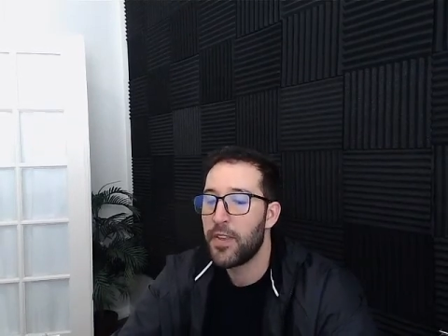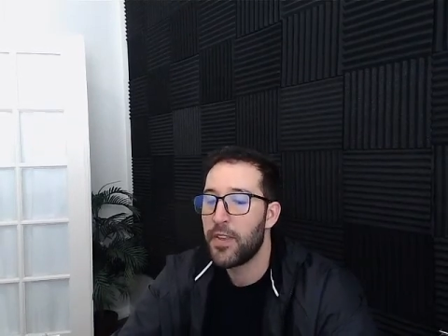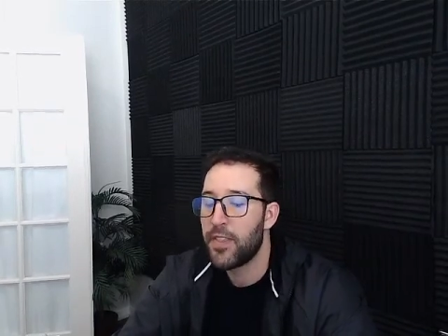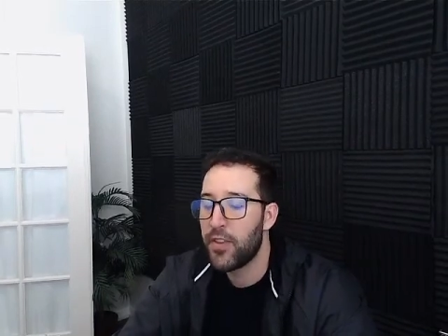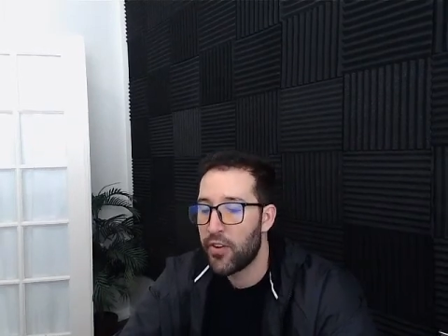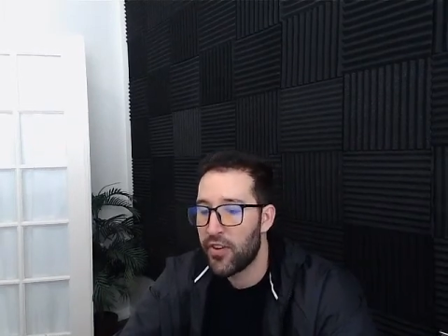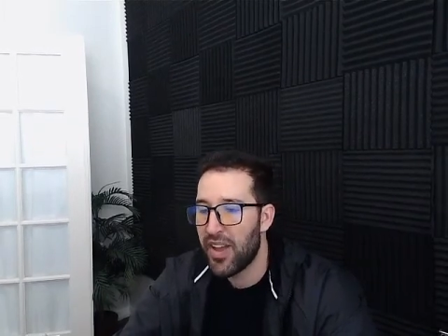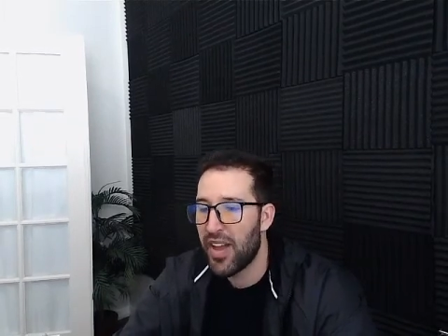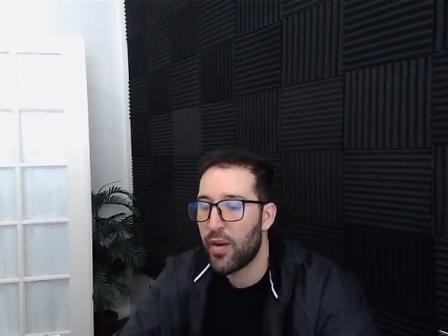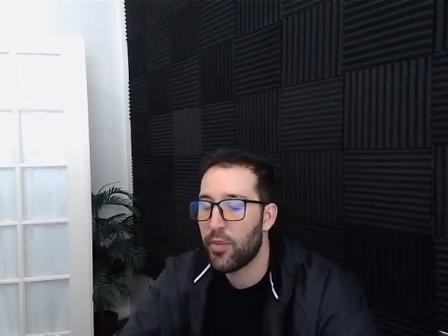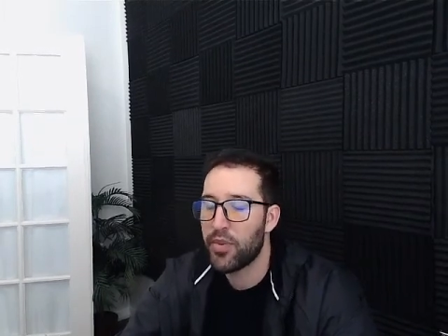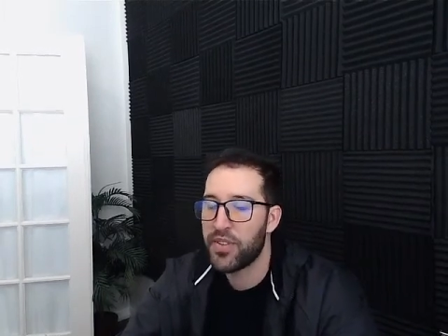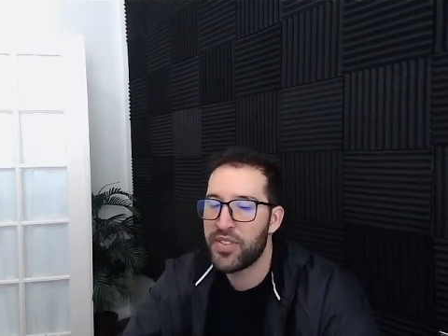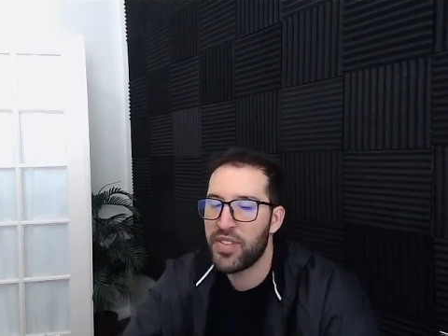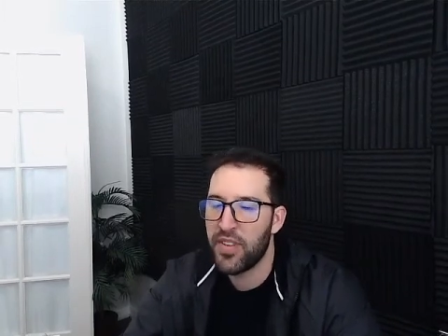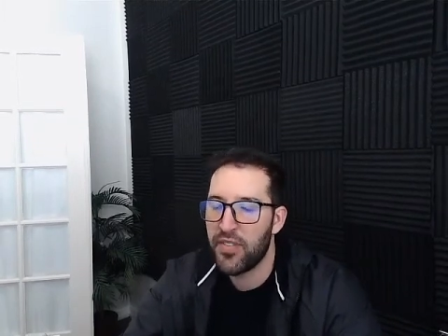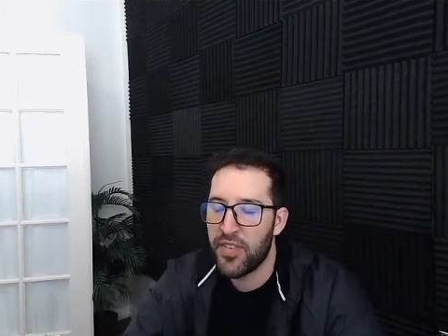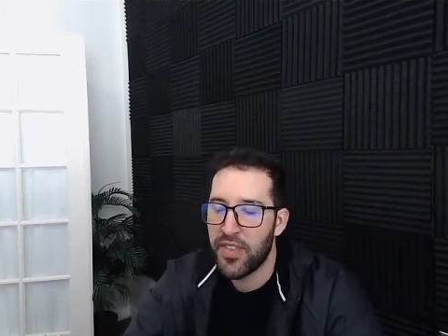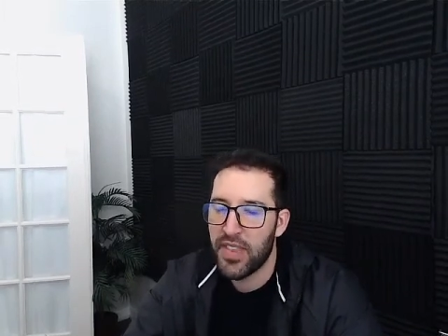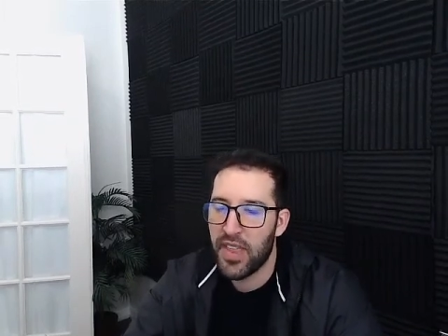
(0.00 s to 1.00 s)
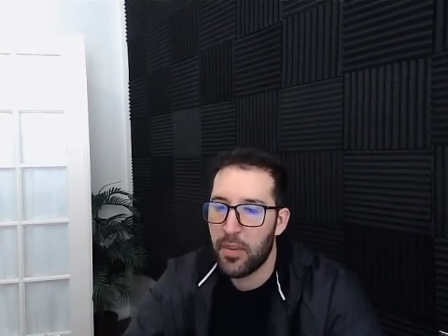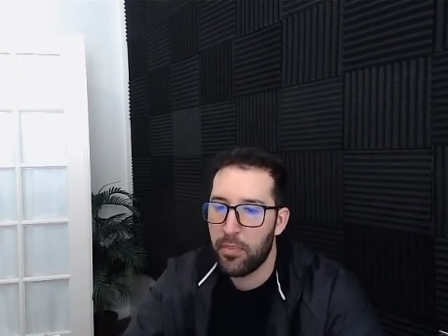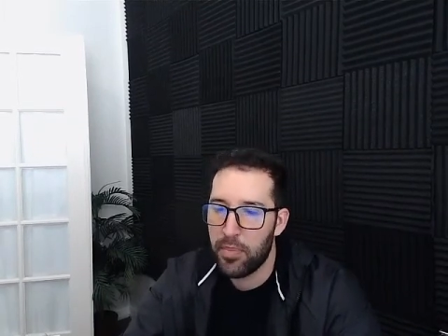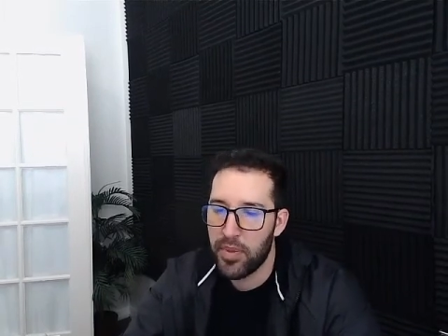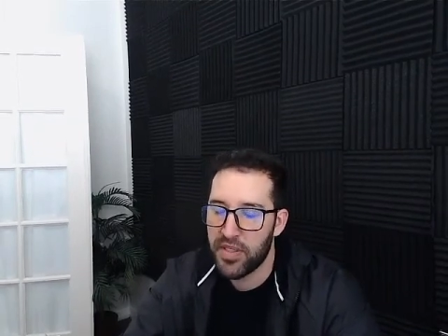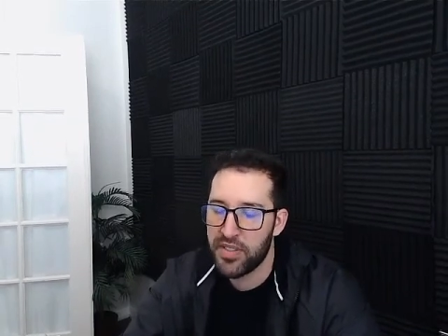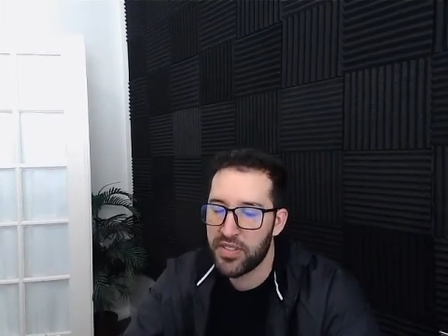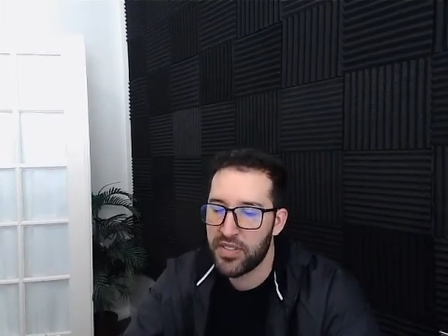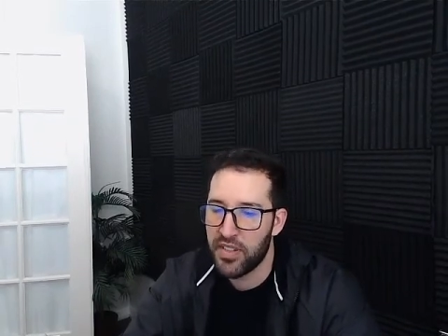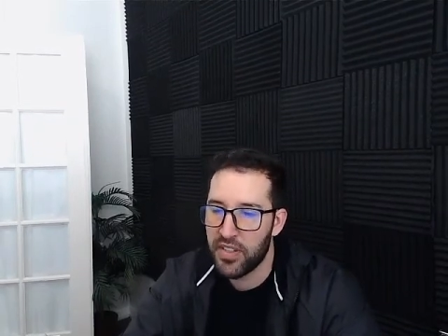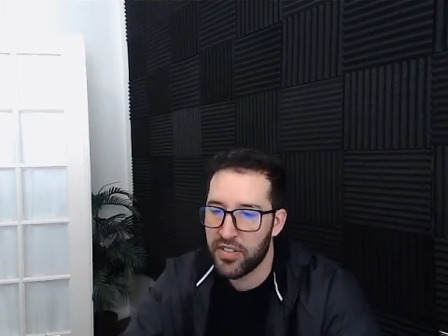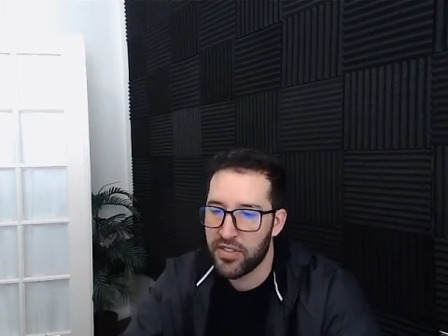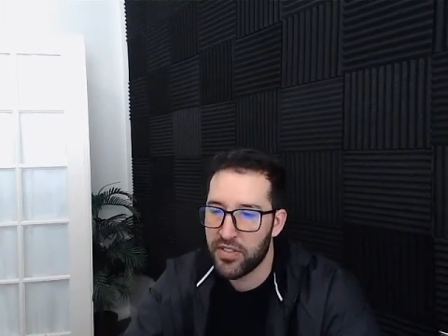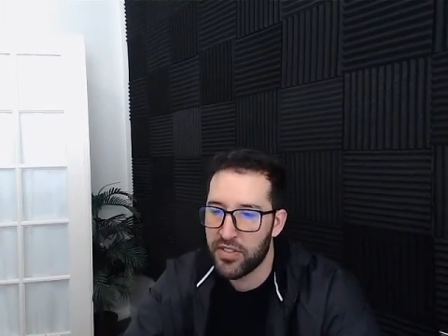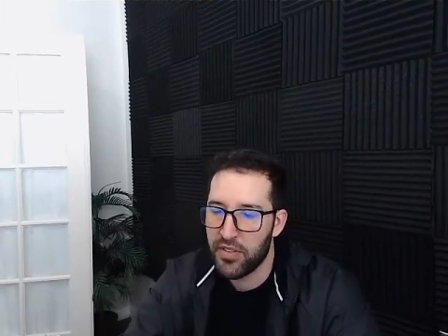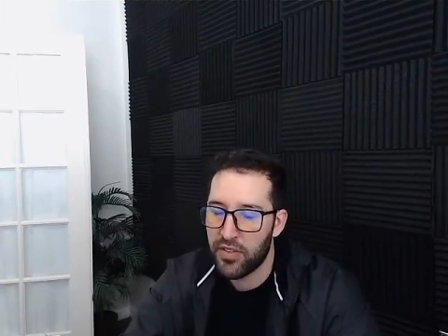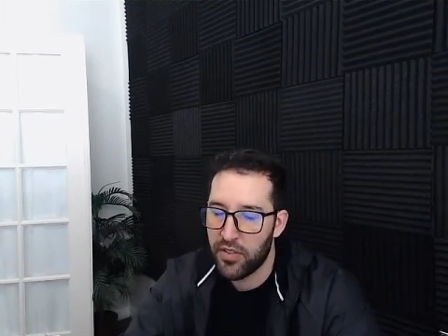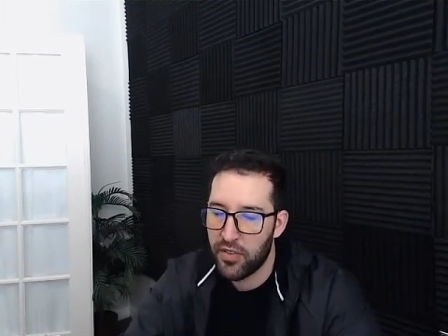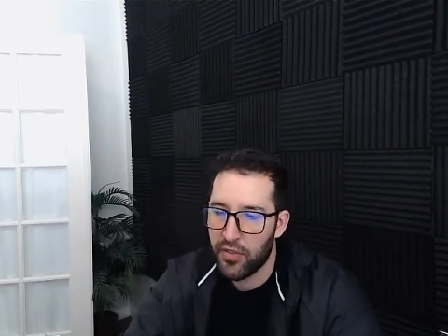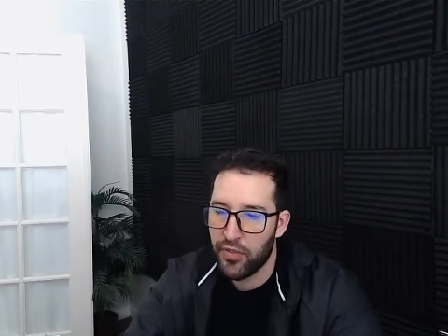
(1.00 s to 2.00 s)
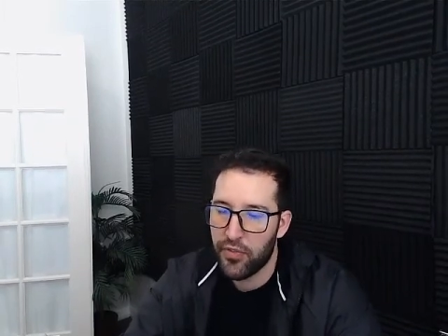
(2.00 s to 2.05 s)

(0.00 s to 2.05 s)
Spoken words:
they're not receiving that business